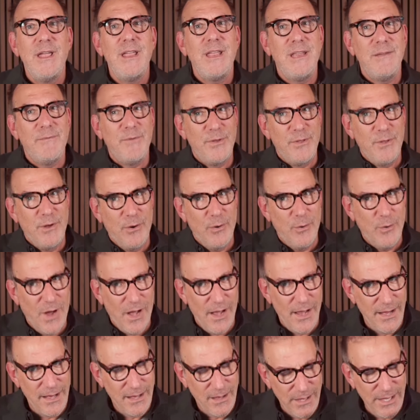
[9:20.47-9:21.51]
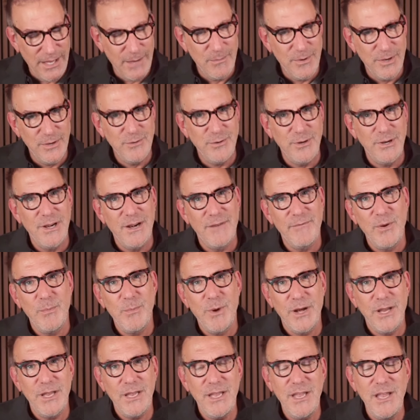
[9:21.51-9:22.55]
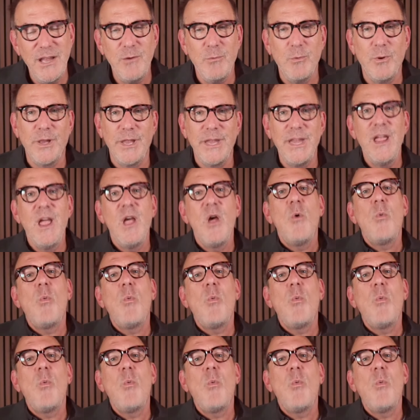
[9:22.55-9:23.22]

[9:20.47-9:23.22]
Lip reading: even though I claim to treat everybody equally?